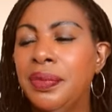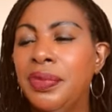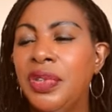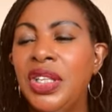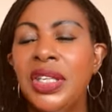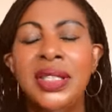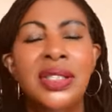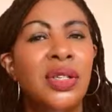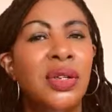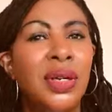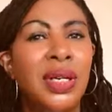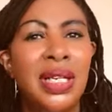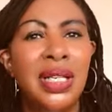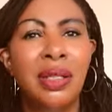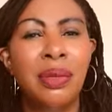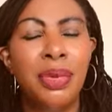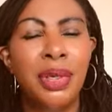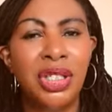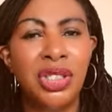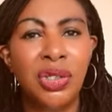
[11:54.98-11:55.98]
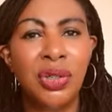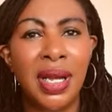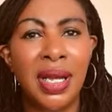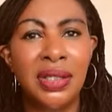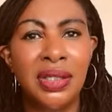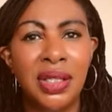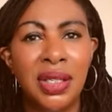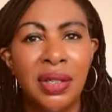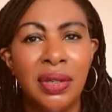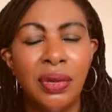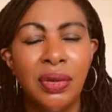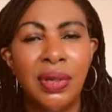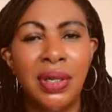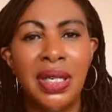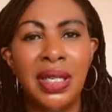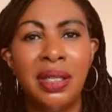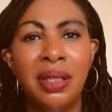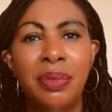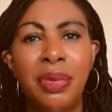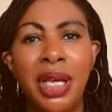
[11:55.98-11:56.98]
things that are a little bit tragic or a
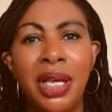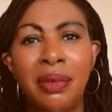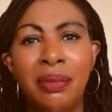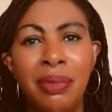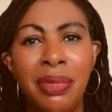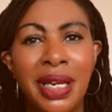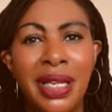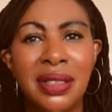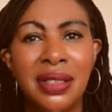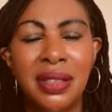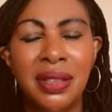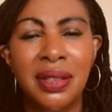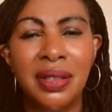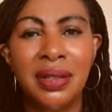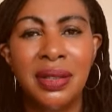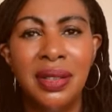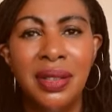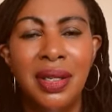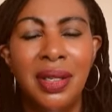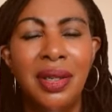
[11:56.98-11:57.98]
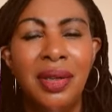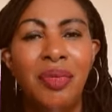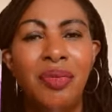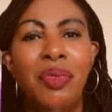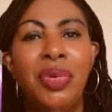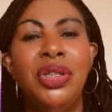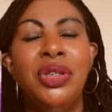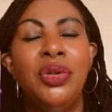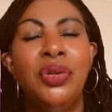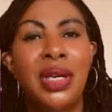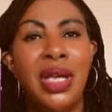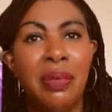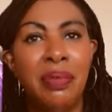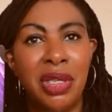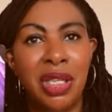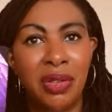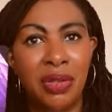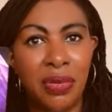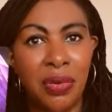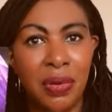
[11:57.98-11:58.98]
little bit unpleasant, but you're
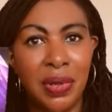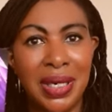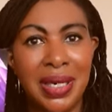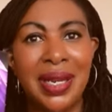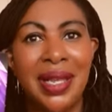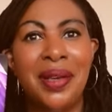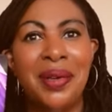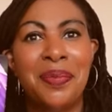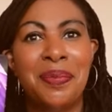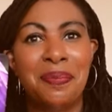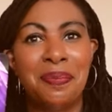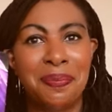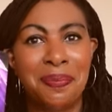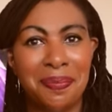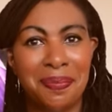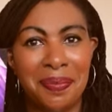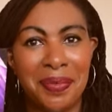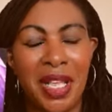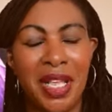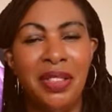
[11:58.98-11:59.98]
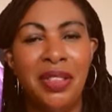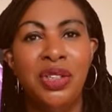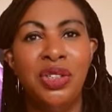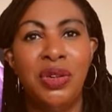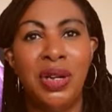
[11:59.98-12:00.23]
coming through it now. And the